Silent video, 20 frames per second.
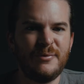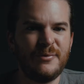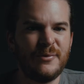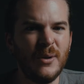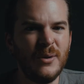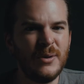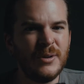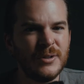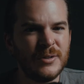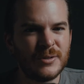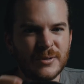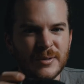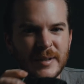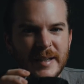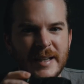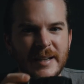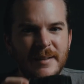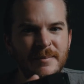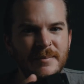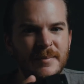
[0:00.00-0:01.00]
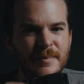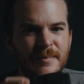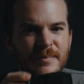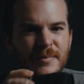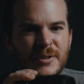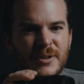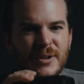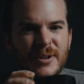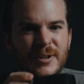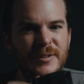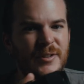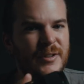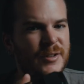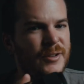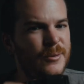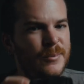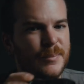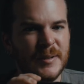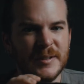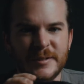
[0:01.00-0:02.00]
focus ring turns
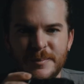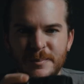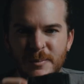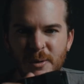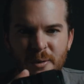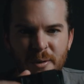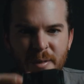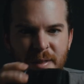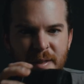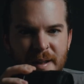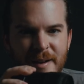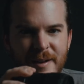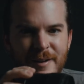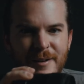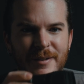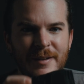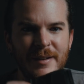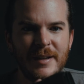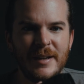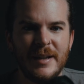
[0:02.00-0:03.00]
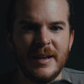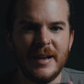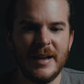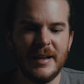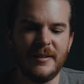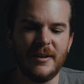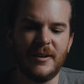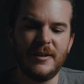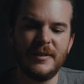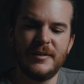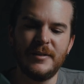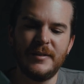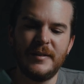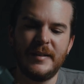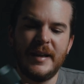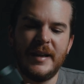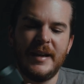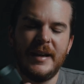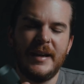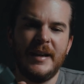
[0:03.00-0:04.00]
super smooth here, and also
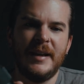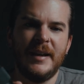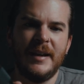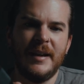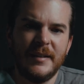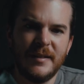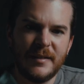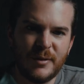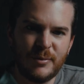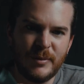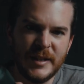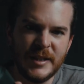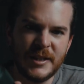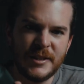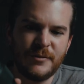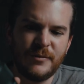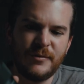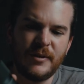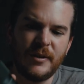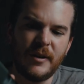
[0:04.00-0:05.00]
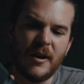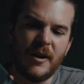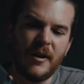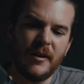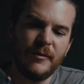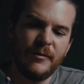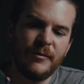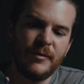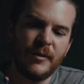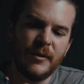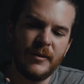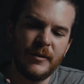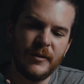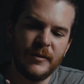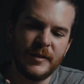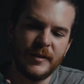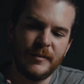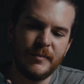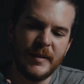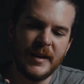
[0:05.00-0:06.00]
the switch for
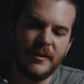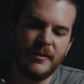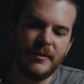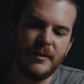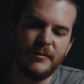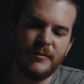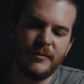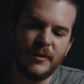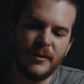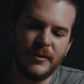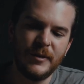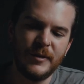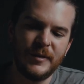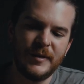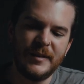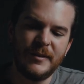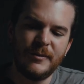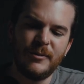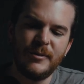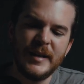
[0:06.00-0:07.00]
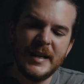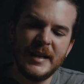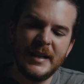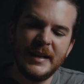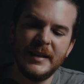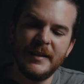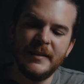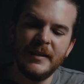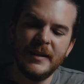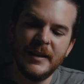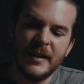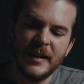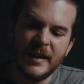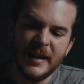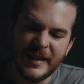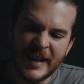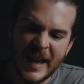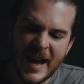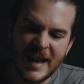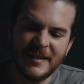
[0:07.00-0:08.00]
autofocus and manual focus,
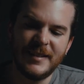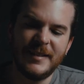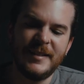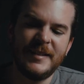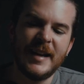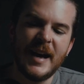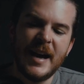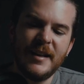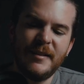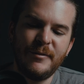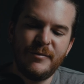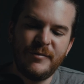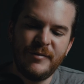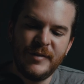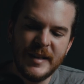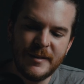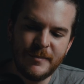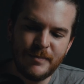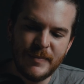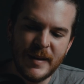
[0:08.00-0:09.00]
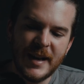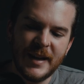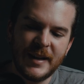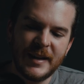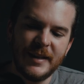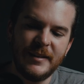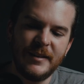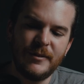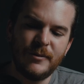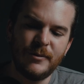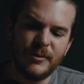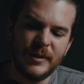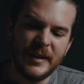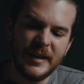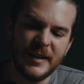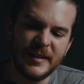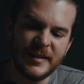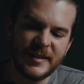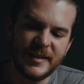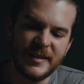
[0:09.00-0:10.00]
it has a tight feedback and it
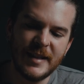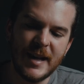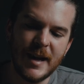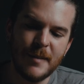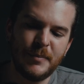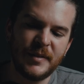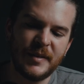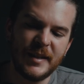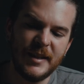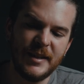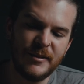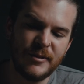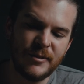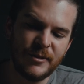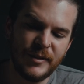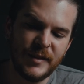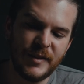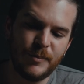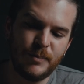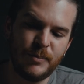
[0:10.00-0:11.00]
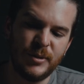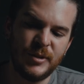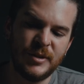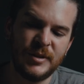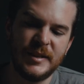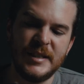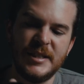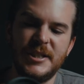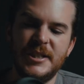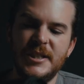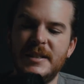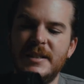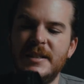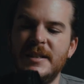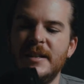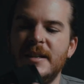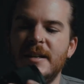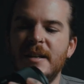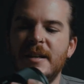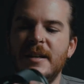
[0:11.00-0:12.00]
really snaps into its position.
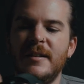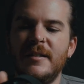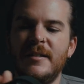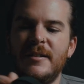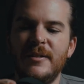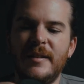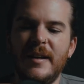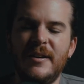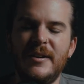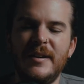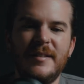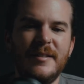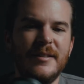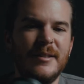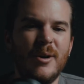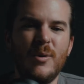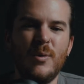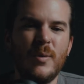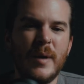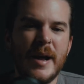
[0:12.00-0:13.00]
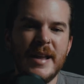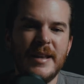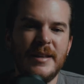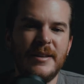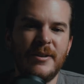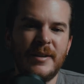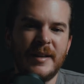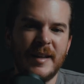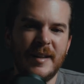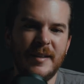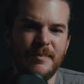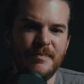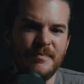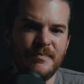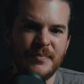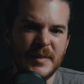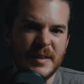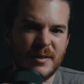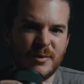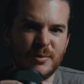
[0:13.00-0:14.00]
So there is no way you can
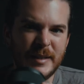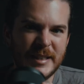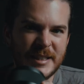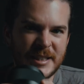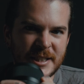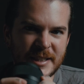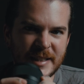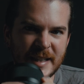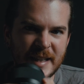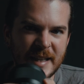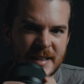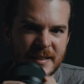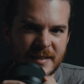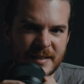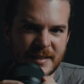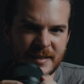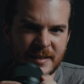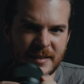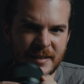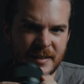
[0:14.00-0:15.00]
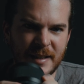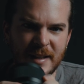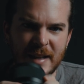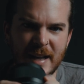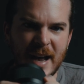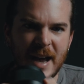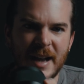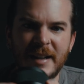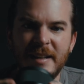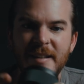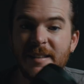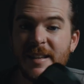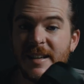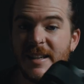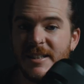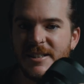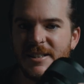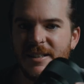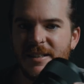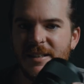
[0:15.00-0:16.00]
switch this
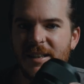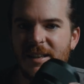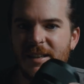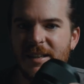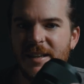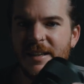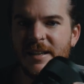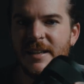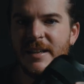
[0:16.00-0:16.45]
unintentionally.